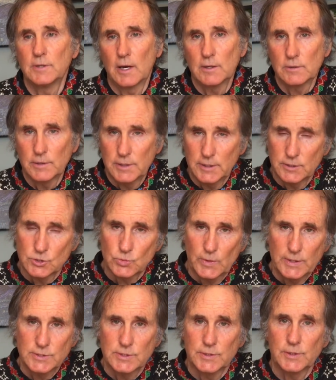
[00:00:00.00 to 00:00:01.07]
It not only
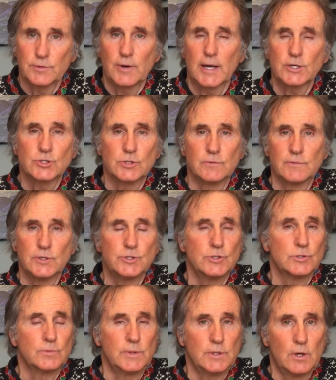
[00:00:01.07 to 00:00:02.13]
swings in the direction of
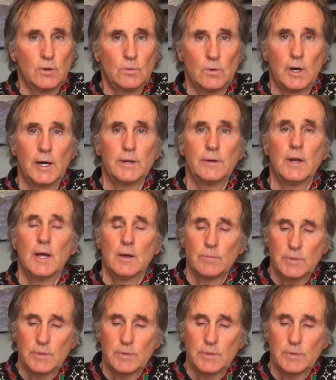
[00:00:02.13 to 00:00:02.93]
issues we don't want,